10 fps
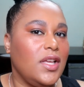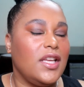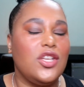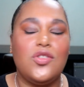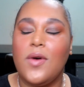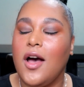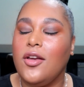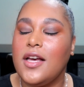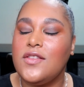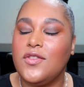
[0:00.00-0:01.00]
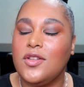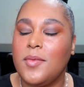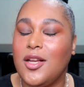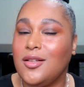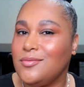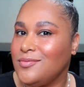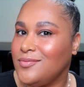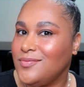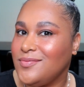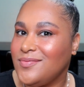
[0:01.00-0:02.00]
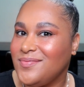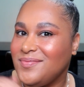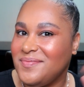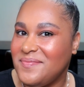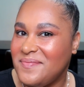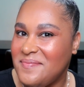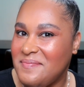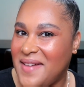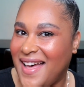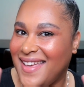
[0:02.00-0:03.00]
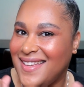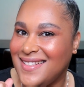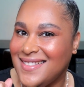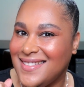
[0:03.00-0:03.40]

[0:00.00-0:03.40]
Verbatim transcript: Get into it. How you guys feeling about it? Bye.